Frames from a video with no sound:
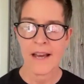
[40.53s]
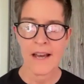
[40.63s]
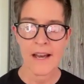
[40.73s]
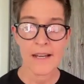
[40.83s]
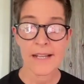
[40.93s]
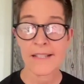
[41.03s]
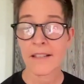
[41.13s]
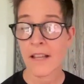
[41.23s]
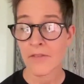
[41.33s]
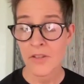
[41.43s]
It's a
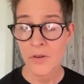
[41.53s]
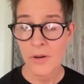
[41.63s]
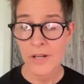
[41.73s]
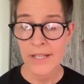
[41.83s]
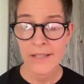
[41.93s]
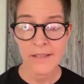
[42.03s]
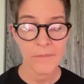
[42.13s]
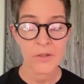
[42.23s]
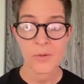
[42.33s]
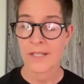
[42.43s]
love story
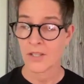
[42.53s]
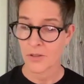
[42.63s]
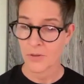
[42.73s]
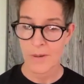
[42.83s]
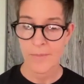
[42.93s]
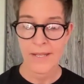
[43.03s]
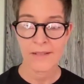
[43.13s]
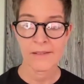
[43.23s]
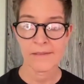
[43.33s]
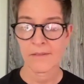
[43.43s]
between two
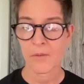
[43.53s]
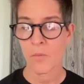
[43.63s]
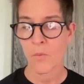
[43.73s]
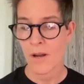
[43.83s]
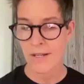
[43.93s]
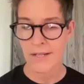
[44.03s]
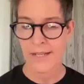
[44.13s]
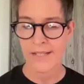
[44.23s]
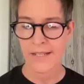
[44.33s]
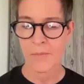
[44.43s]
women. One
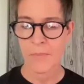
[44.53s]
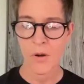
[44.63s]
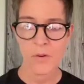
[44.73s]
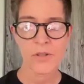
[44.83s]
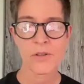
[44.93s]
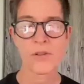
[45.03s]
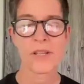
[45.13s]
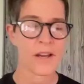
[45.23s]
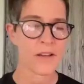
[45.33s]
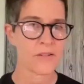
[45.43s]
is a composer,
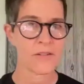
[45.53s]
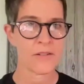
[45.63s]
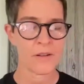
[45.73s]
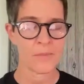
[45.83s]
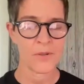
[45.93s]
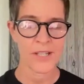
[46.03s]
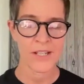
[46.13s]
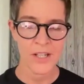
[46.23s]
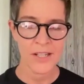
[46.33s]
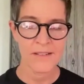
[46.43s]
the other a
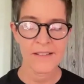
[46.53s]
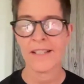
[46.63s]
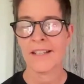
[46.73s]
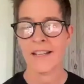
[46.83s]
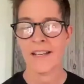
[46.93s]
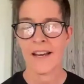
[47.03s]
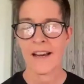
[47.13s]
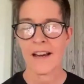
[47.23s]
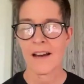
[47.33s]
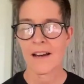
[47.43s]
musician.
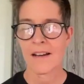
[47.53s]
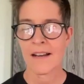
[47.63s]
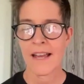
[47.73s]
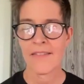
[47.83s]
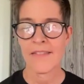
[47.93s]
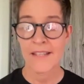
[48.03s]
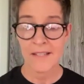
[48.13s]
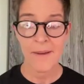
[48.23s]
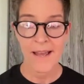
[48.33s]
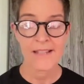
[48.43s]
And
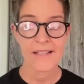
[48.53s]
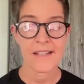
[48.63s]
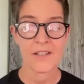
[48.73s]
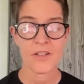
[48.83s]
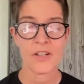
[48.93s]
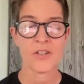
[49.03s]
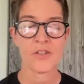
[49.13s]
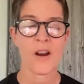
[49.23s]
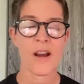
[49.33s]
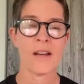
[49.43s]
this passage
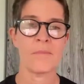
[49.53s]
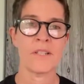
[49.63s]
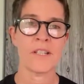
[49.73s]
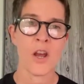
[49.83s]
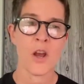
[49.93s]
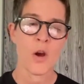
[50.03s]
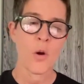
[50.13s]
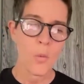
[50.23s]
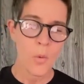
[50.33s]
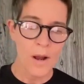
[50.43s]
describes
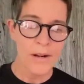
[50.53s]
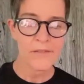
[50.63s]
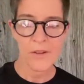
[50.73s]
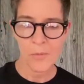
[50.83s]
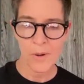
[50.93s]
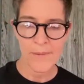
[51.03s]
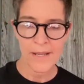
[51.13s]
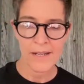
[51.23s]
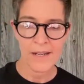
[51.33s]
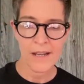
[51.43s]
one of the
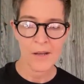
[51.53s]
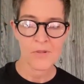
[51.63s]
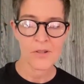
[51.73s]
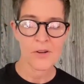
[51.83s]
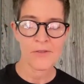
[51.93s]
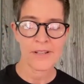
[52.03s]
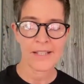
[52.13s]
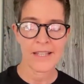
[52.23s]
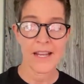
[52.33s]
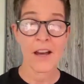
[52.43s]
women
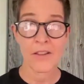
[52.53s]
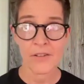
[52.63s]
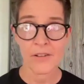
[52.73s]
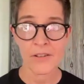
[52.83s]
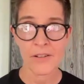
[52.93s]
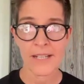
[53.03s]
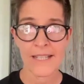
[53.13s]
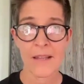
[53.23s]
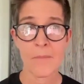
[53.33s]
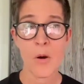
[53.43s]
observing the other
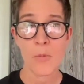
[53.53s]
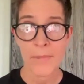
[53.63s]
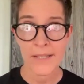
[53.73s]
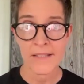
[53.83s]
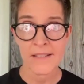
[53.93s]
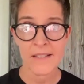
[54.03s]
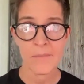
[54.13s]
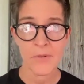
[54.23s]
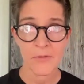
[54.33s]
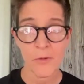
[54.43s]
in the moments
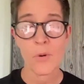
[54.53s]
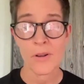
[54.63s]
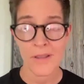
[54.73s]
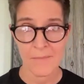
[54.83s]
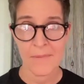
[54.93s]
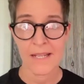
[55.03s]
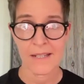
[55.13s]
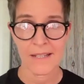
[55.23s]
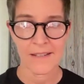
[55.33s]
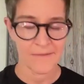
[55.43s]
before they
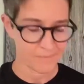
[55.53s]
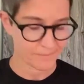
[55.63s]
meet.